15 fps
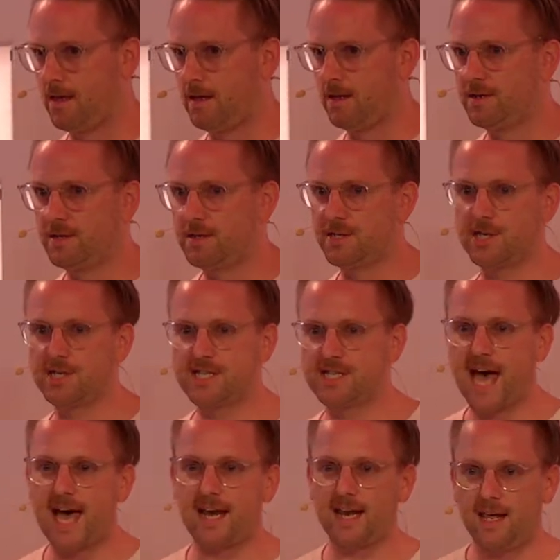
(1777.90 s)
Does
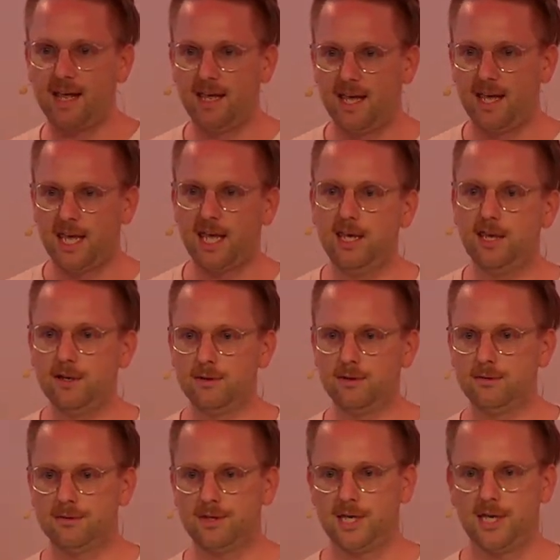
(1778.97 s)
that heal
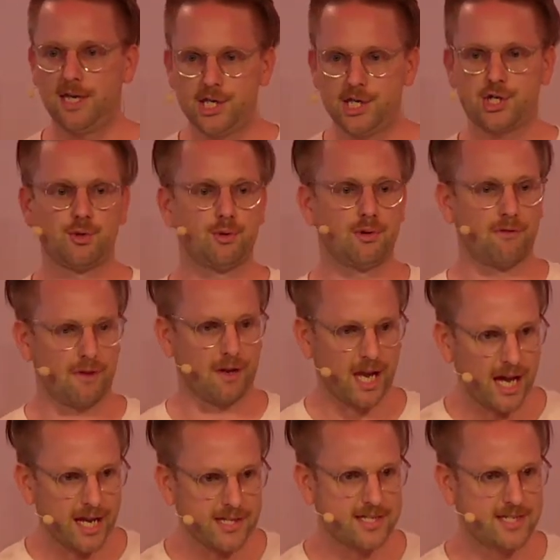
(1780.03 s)
the issue of
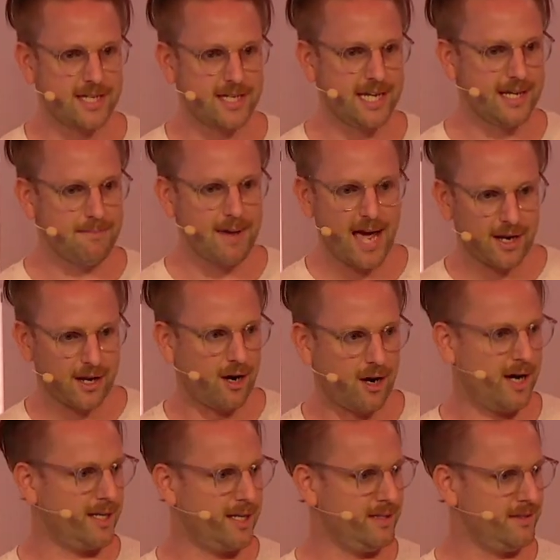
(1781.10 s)
lust in
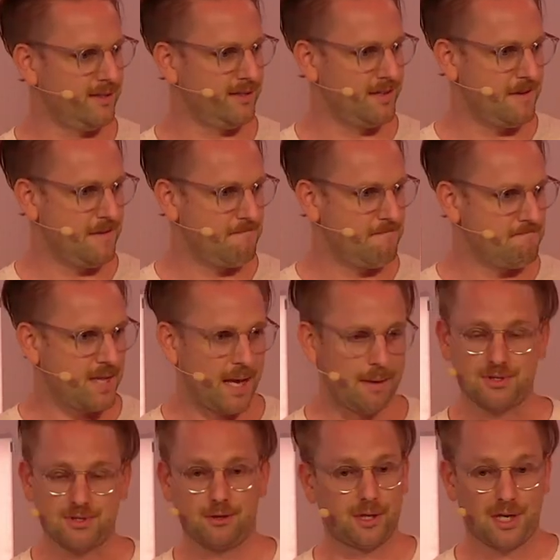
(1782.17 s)
mankind?
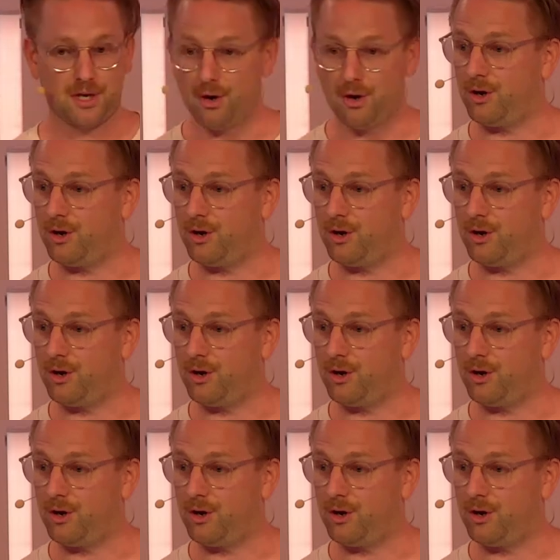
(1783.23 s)
Absolutely not.